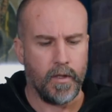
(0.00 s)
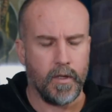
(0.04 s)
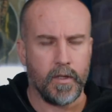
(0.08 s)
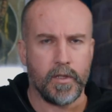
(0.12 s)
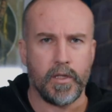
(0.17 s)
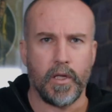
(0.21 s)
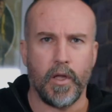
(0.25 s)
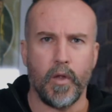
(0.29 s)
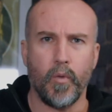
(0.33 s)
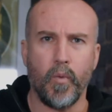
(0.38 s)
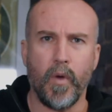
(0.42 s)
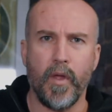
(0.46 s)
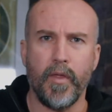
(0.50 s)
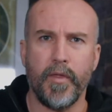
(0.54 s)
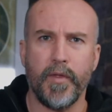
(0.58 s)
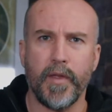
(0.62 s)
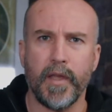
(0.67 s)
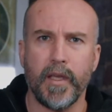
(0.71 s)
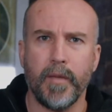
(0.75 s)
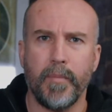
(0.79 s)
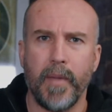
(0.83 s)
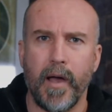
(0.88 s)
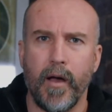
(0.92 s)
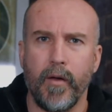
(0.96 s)
So the one
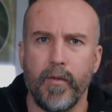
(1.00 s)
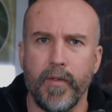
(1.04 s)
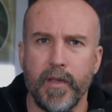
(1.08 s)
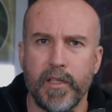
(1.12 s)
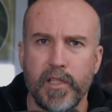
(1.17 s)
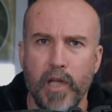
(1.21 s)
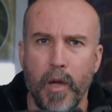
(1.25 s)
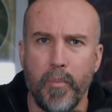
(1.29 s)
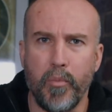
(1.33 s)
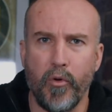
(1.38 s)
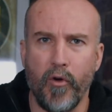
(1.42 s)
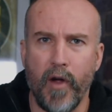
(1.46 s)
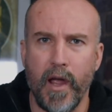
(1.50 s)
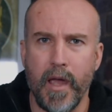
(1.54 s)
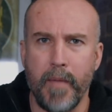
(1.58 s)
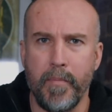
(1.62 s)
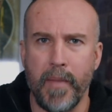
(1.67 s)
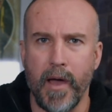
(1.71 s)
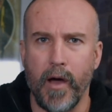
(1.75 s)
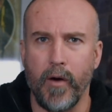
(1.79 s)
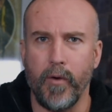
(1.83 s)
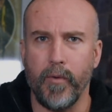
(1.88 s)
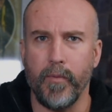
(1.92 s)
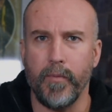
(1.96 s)
thing about this operator
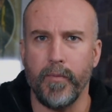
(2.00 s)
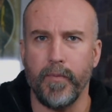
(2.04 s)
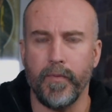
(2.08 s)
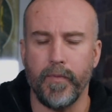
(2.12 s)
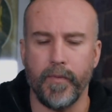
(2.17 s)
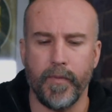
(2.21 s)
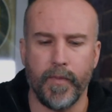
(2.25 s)
belt